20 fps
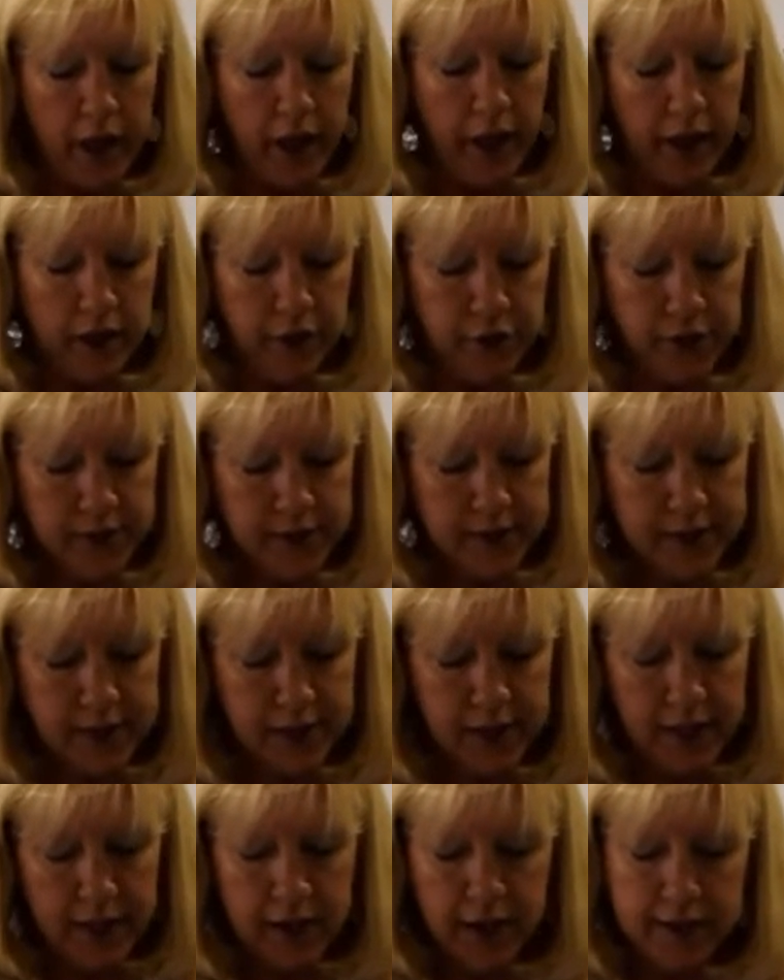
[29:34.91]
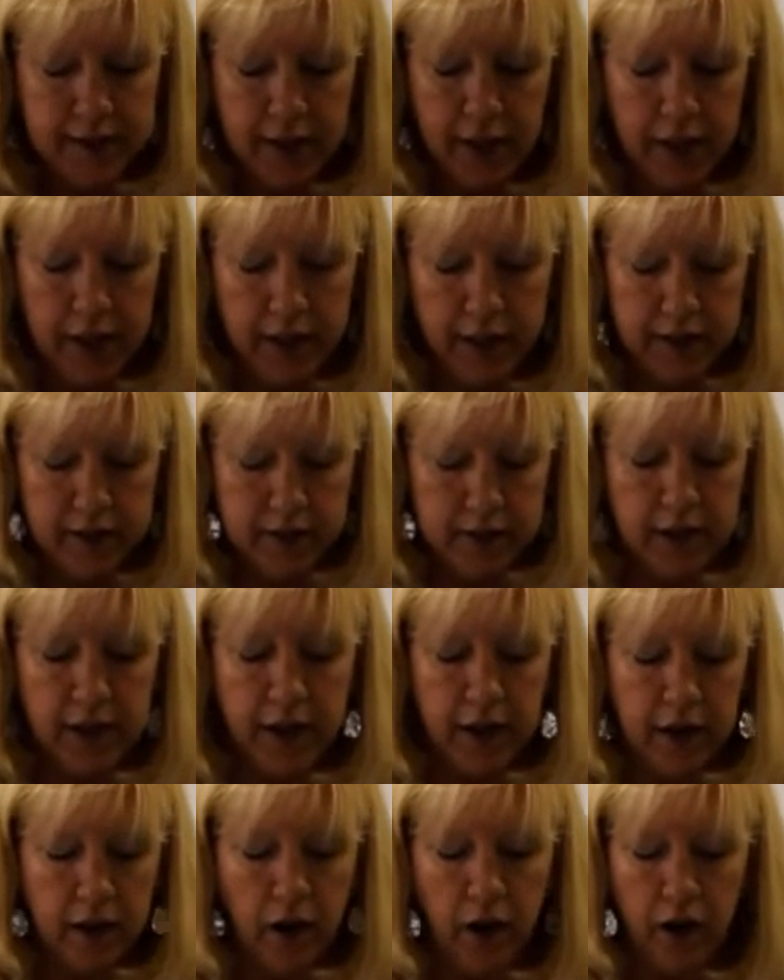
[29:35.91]
And you can see that it's a
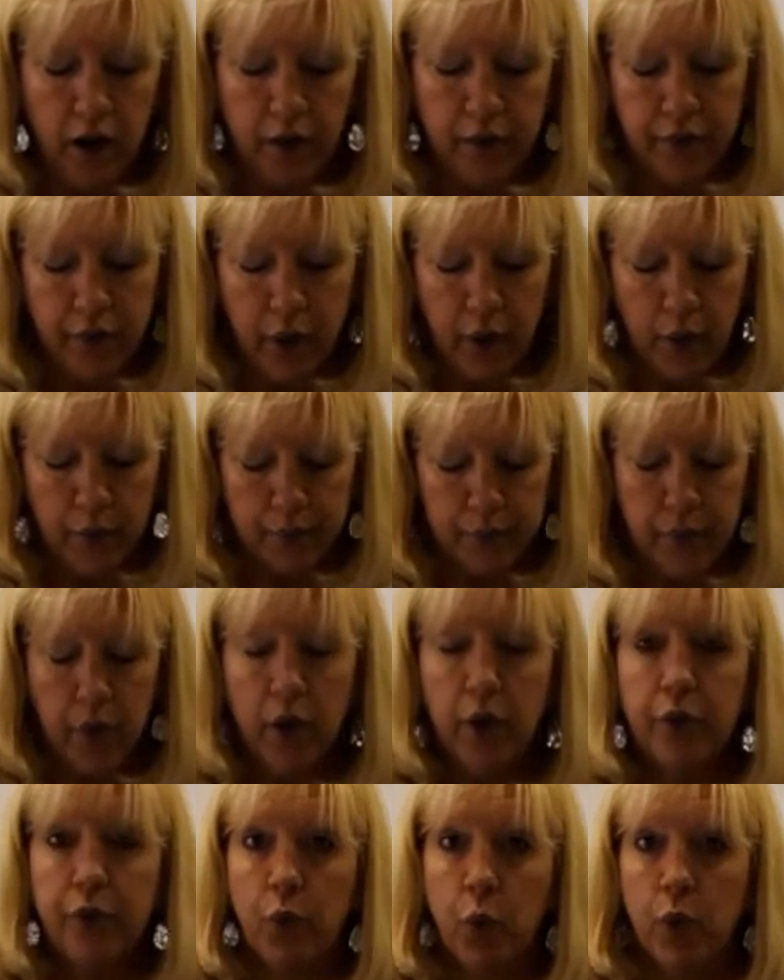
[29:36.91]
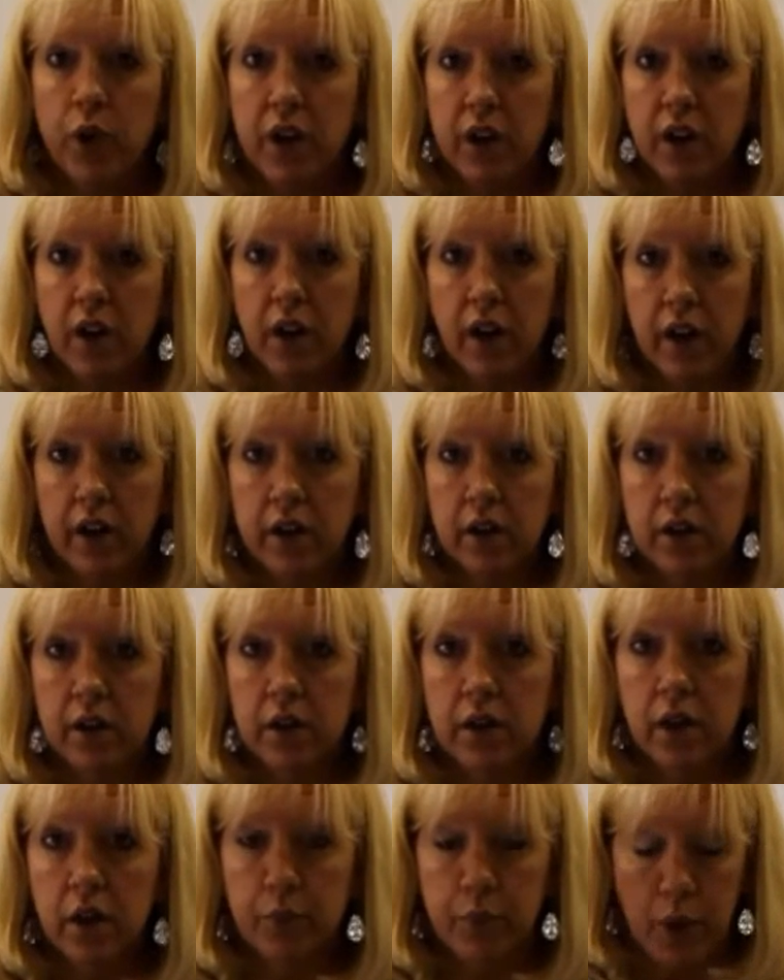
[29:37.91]
listing of
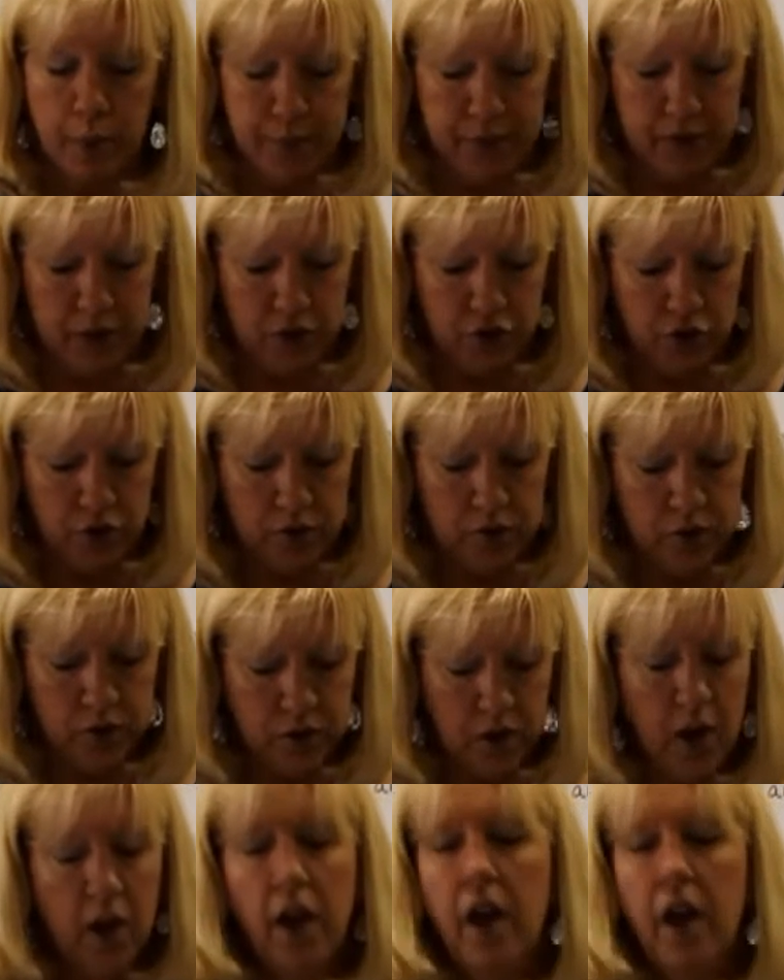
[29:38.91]
49 prepositions.